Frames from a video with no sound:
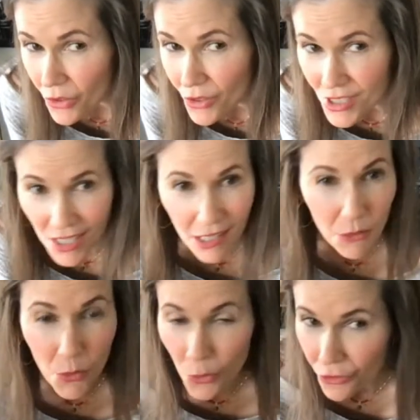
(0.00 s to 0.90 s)
looks like.
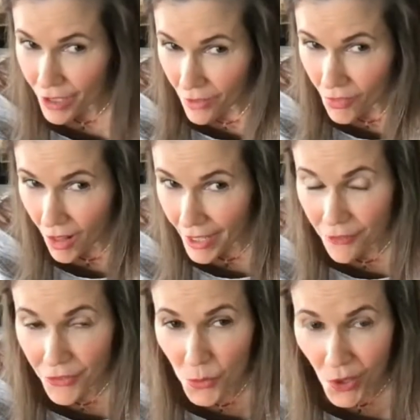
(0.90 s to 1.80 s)
Order it online
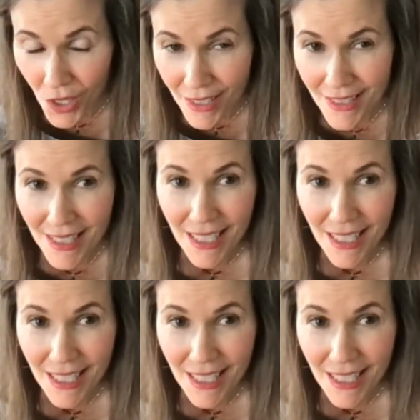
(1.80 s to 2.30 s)
if you want.